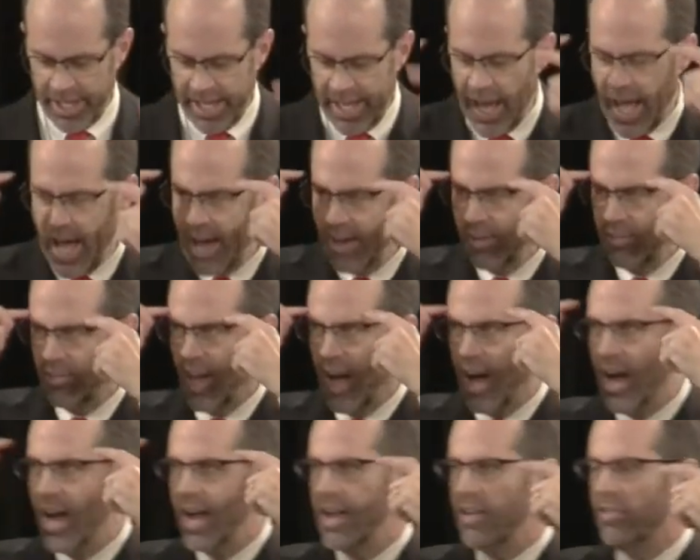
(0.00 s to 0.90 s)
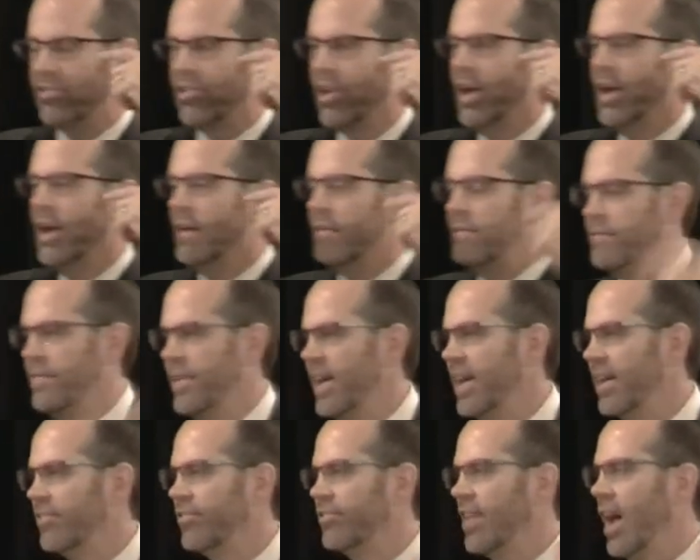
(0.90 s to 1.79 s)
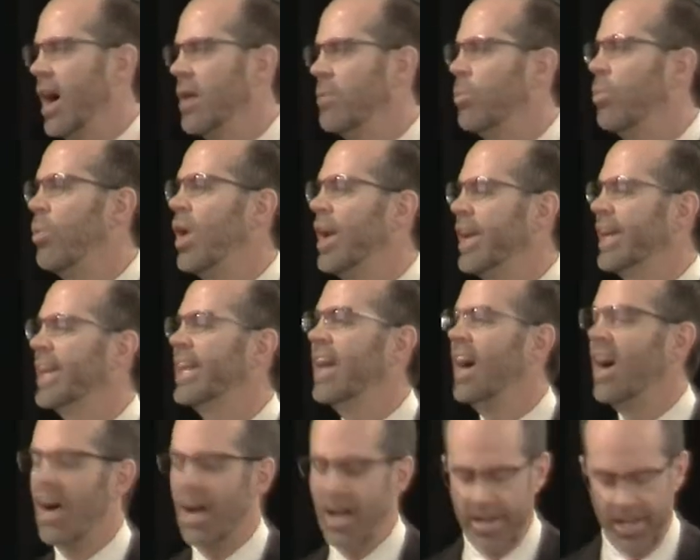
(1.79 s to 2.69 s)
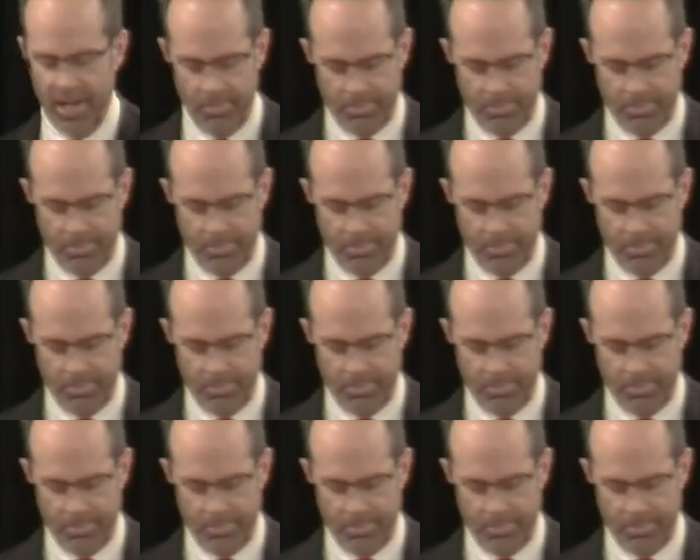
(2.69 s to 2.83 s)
He had his eyes fixed on what God